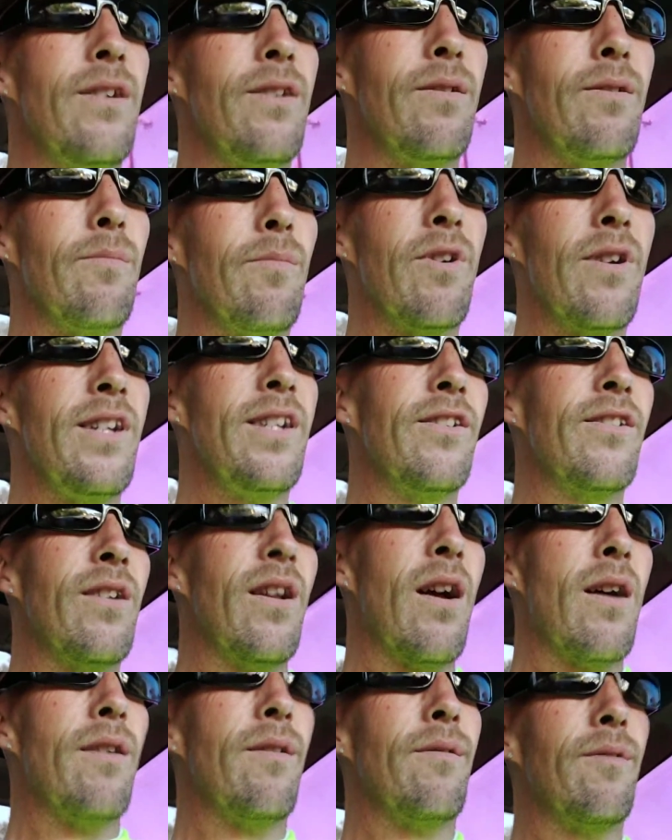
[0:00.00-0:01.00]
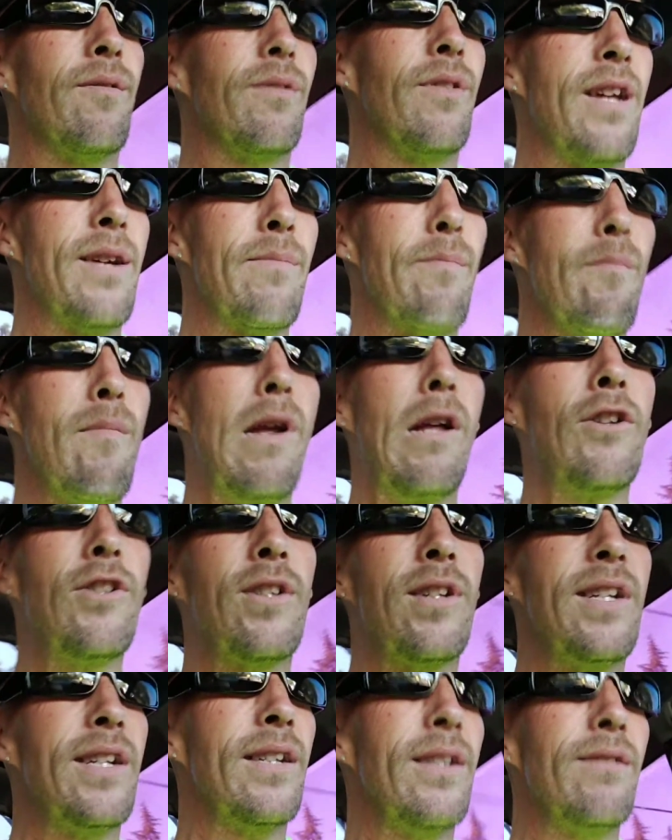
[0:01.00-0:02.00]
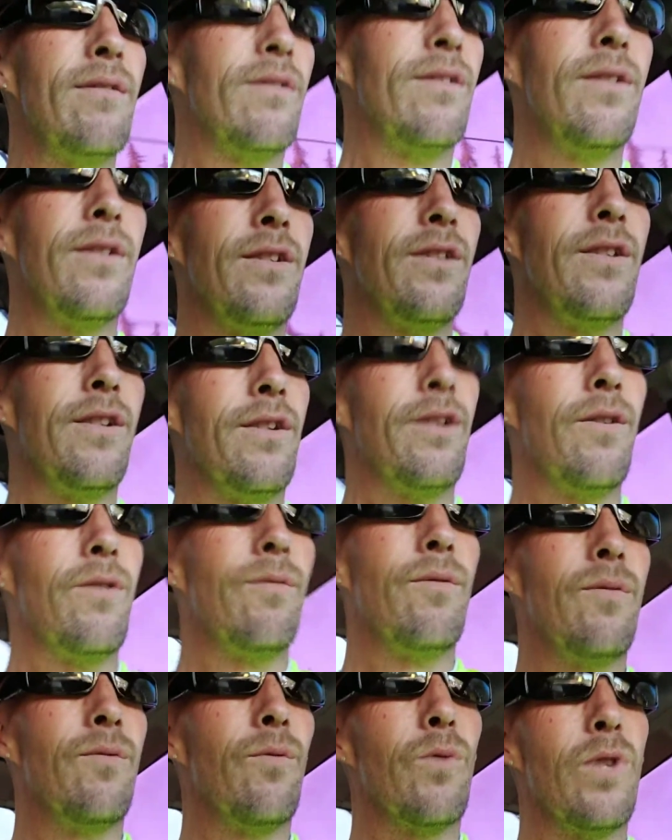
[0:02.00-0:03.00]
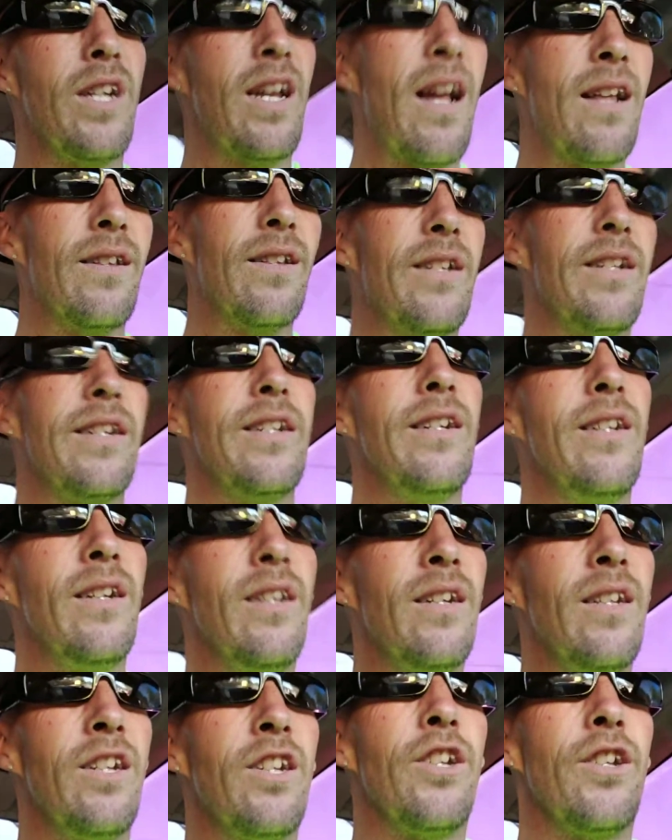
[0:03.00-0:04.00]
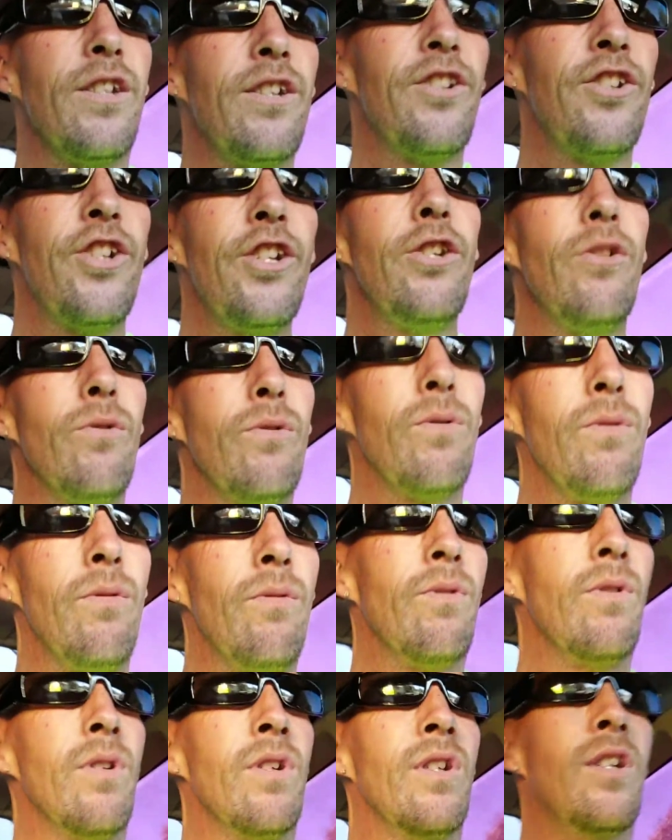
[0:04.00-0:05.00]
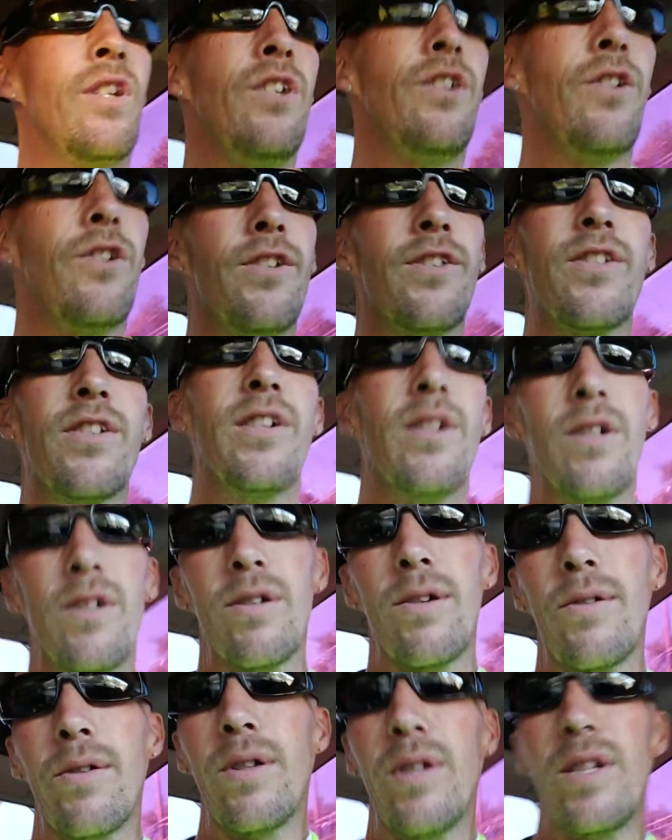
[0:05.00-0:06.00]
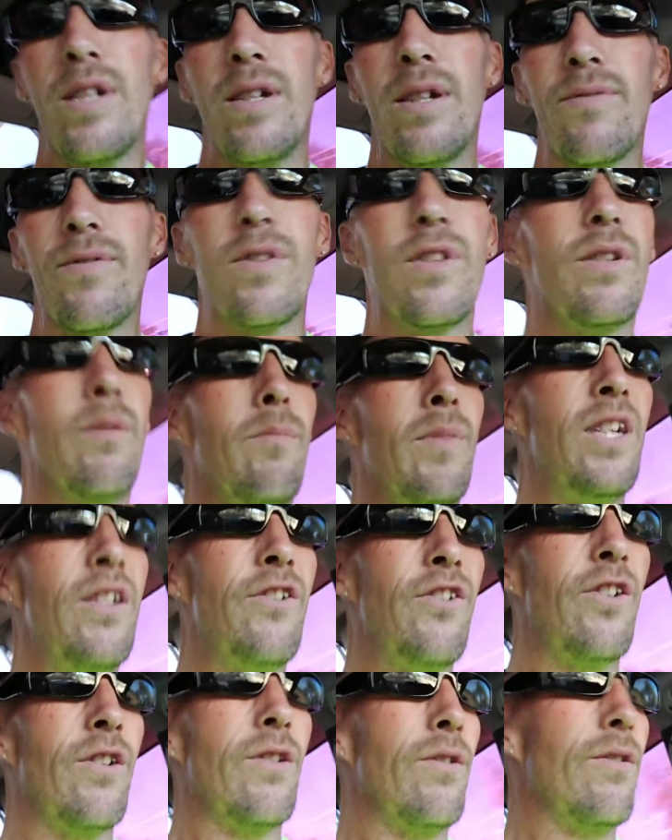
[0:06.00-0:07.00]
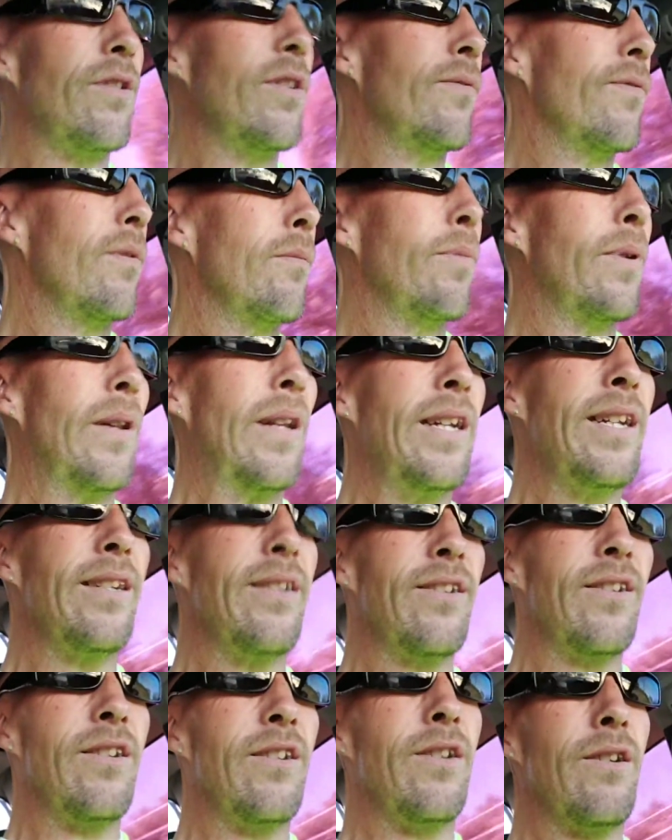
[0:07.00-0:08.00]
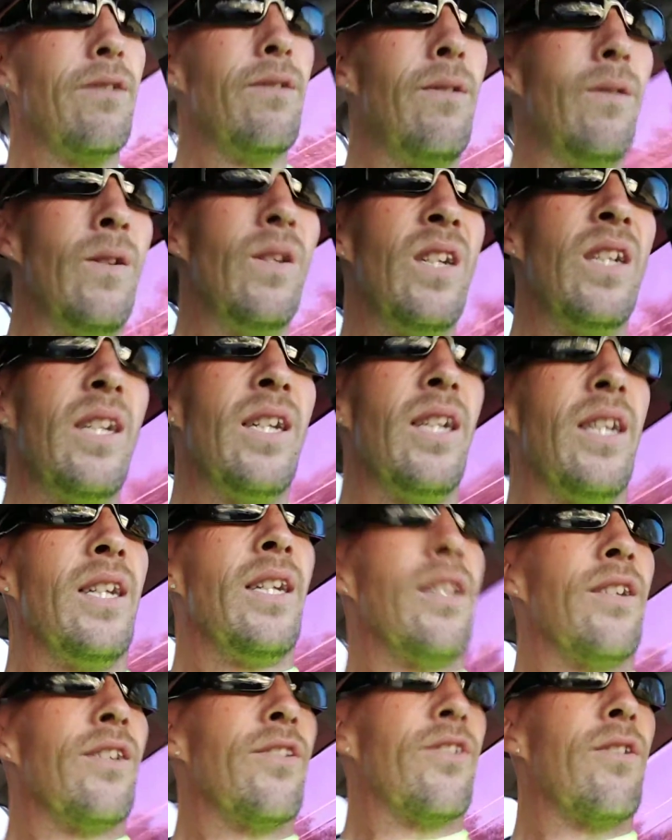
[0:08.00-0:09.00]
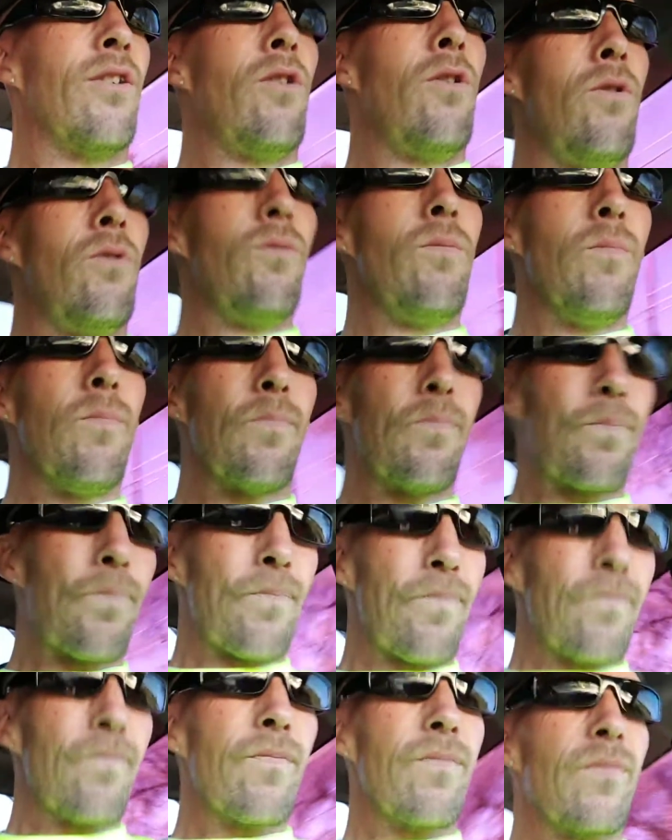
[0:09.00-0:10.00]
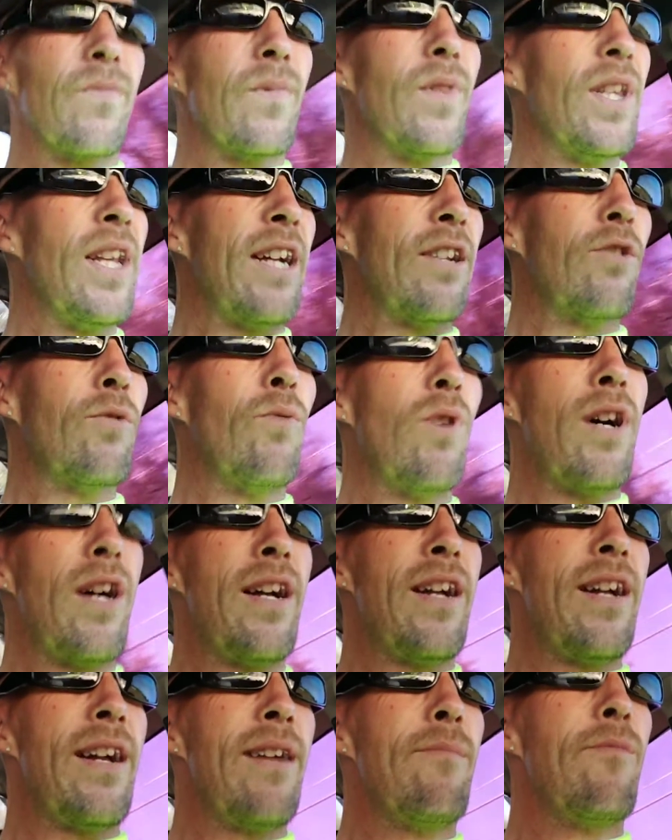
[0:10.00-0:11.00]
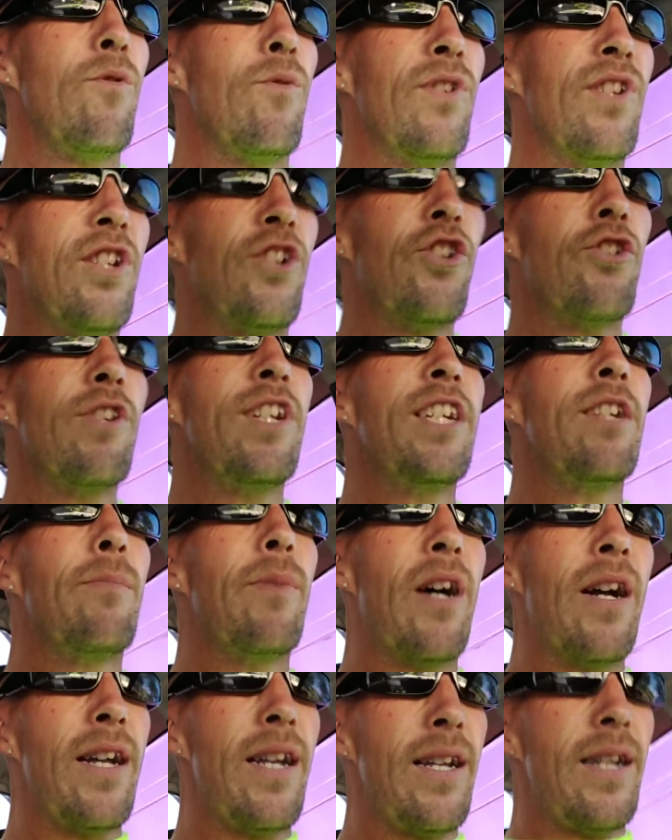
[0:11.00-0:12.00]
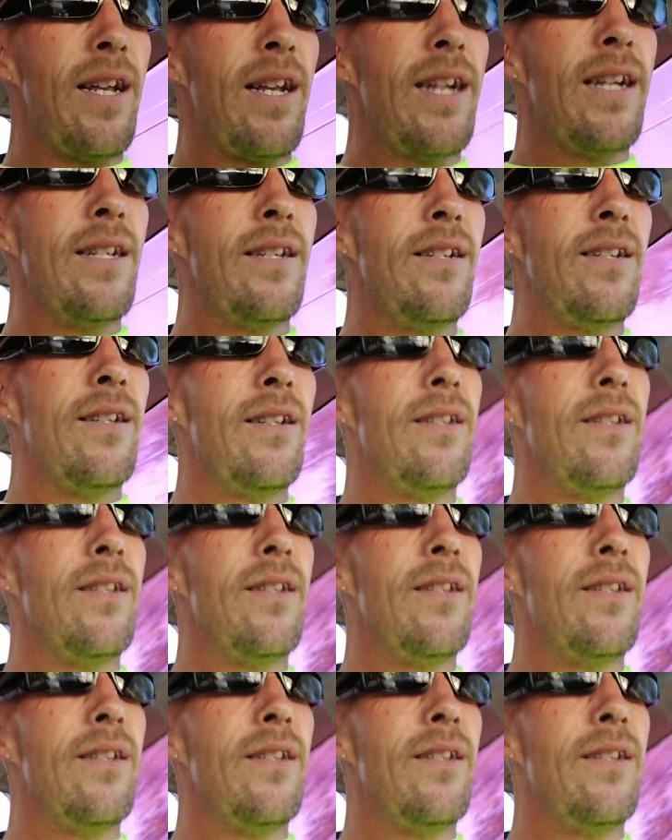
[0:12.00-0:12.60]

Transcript: brain's not like melting, reality. It's you're just in a totally different dimension or a different place, So that's why I was intrigued by it, and